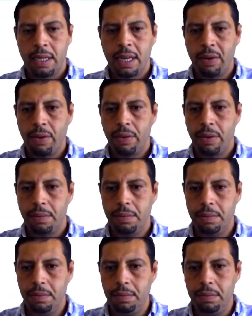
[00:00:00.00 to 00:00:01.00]
Now,
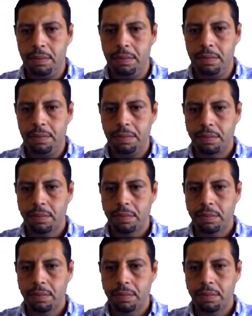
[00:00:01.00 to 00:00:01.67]
we